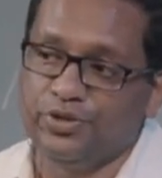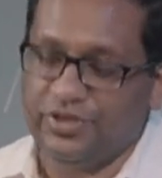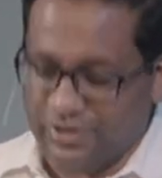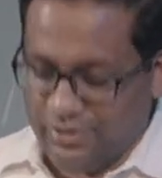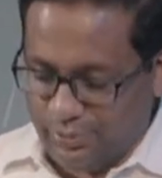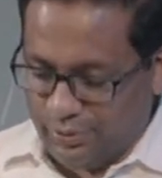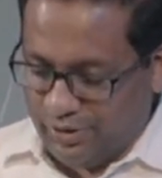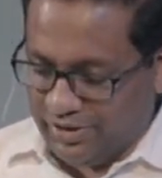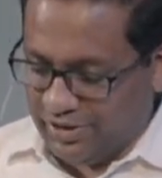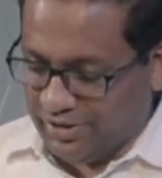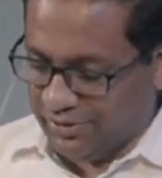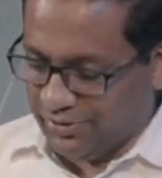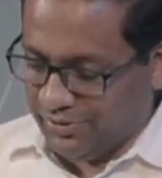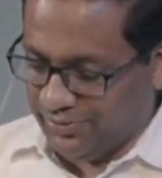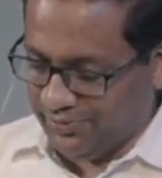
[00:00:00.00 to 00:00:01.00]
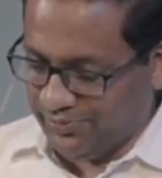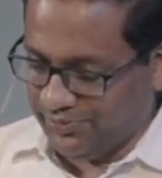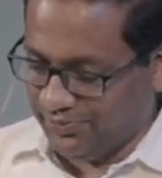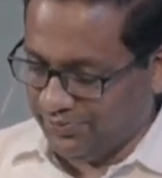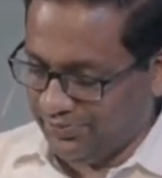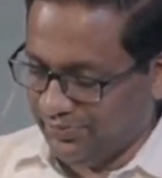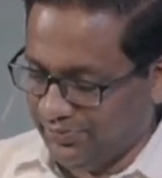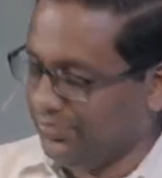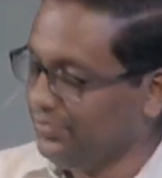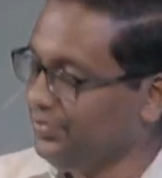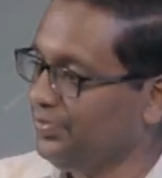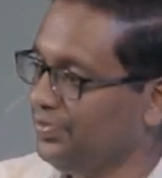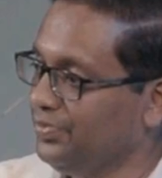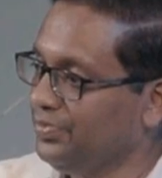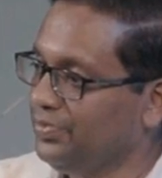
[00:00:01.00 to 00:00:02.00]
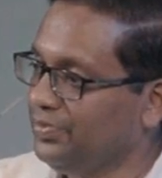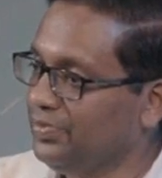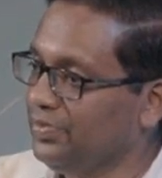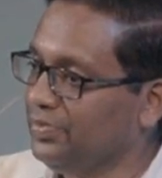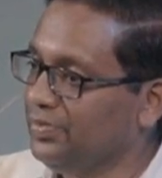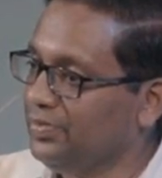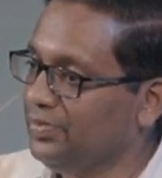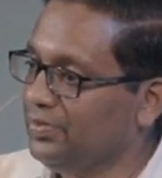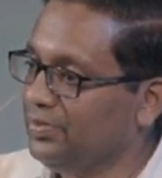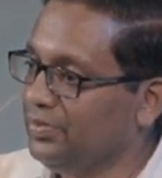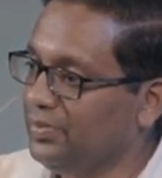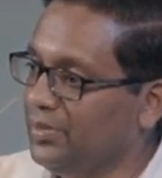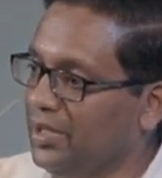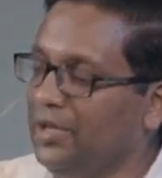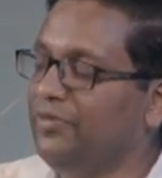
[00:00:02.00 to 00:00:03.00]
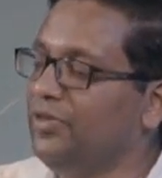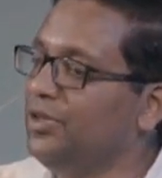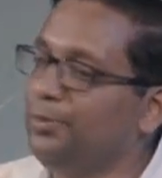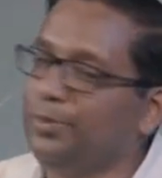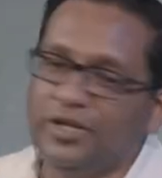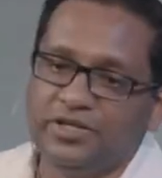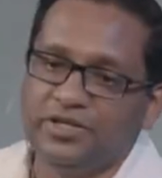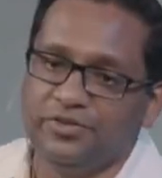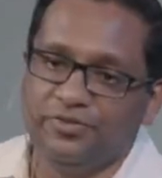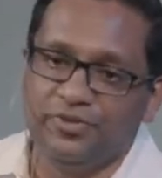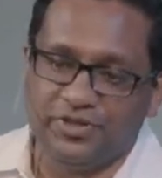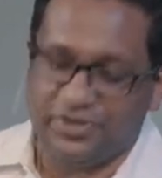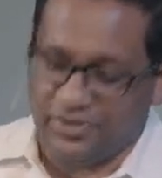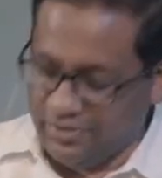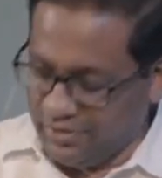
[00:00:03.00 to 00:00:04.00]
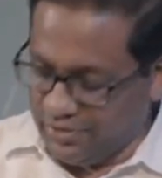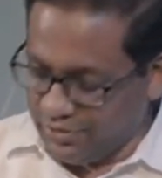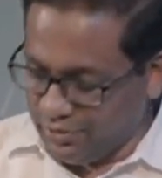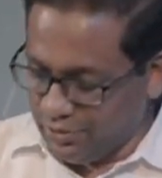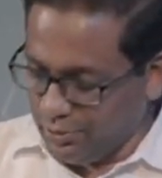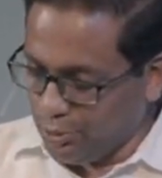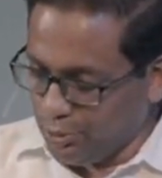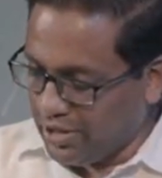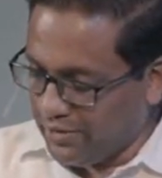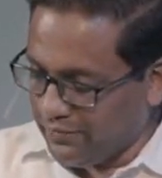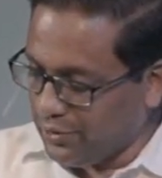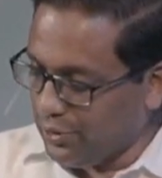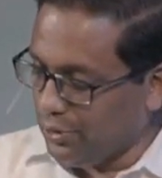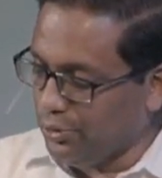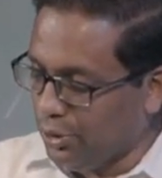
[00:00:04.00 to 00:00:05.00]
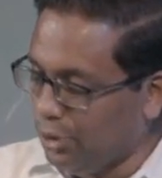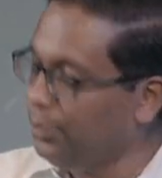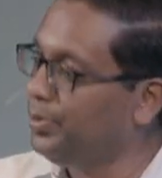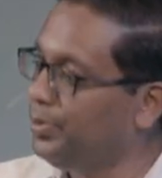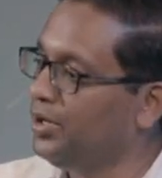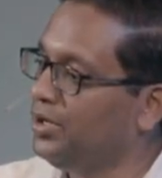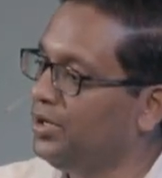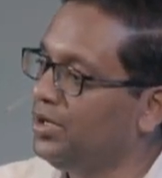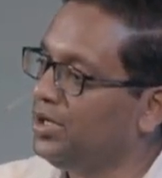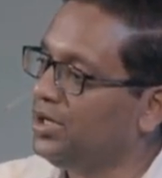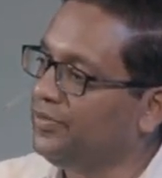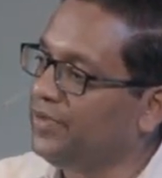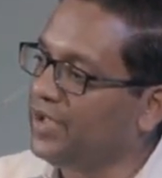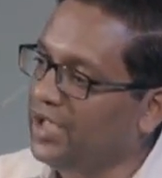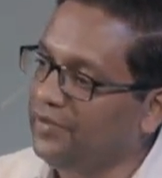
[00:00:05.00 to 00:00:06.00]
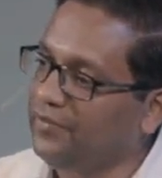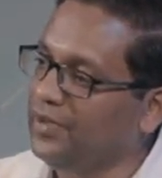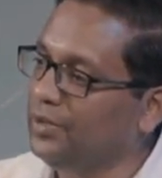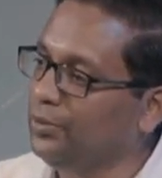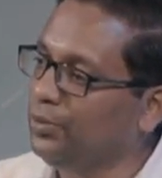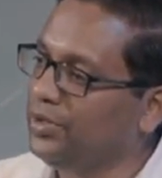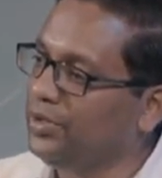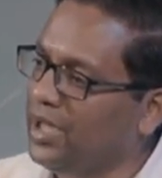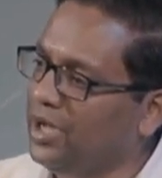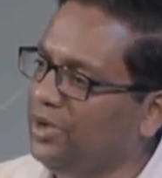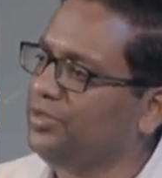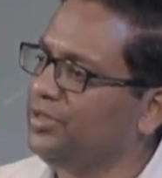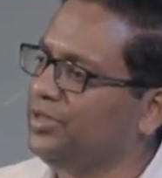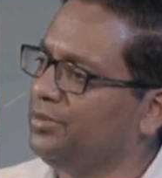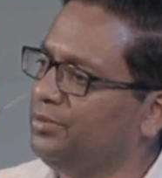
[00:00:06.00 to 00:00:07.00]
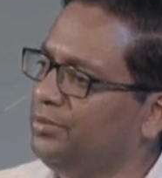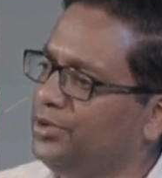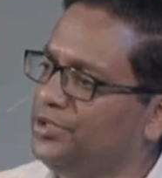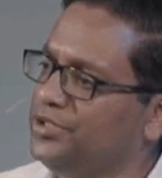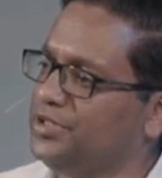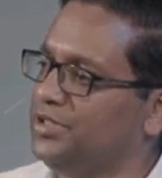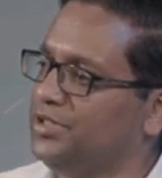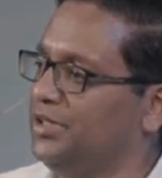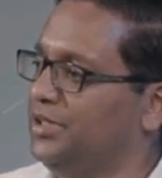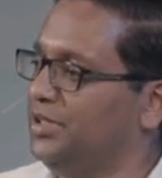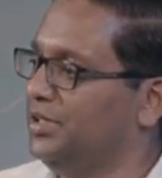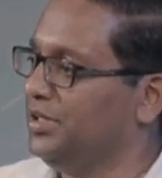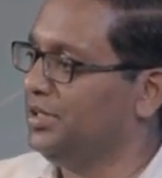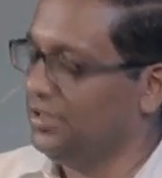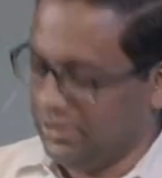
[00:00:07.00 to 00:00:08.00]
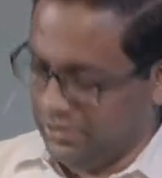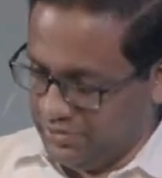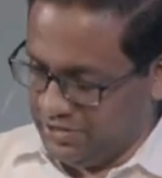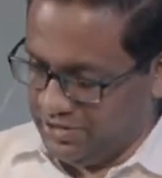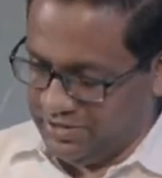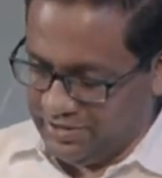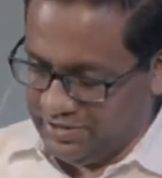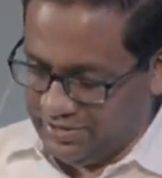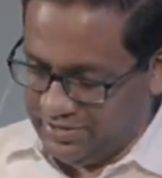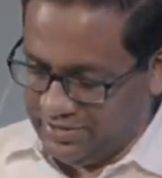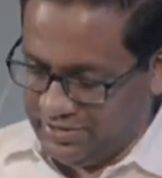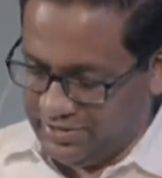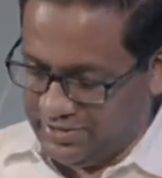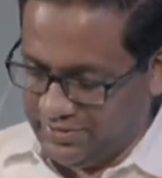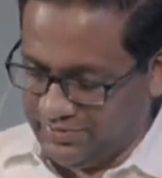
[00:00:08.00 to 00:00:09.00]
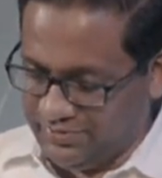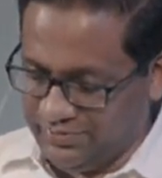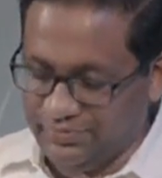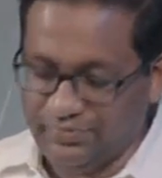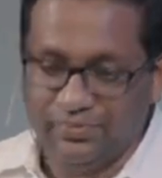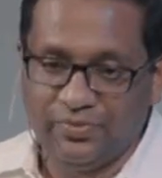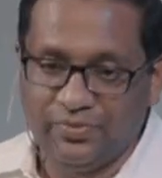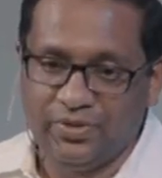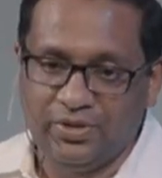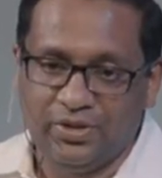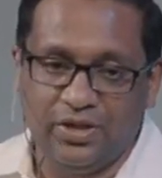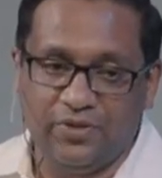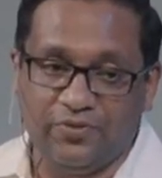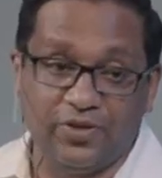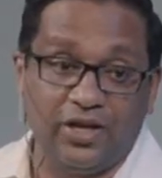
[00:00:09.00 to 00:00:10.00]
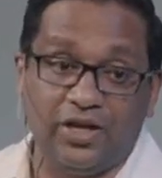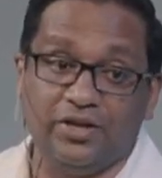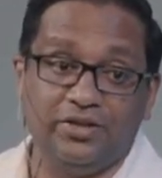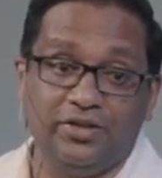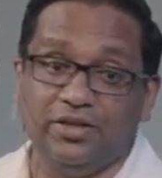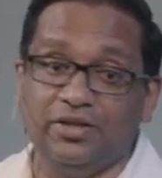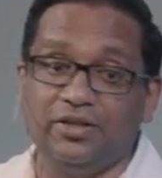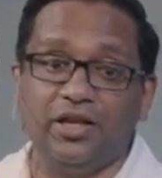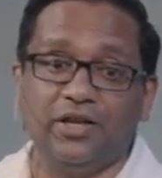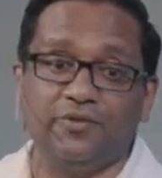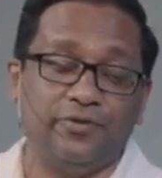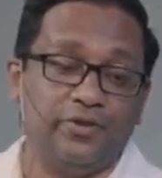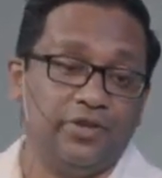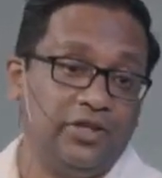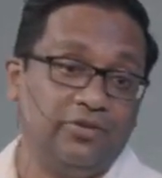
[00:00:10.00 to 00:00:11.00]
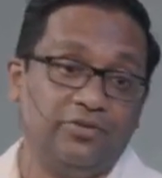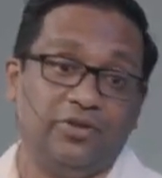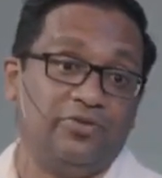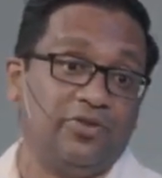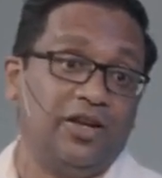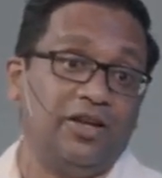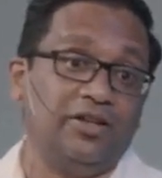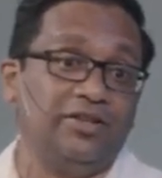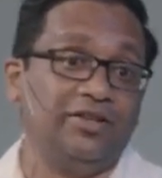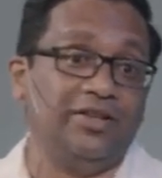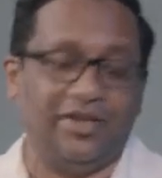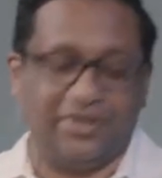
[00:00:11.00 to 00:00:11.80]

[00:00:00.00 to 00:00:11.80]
Even the best of us in this room would have no hope of heaven without the mercy of Jesus. If God did not forgive and if God did not keep forgiving, if He did not continue to pour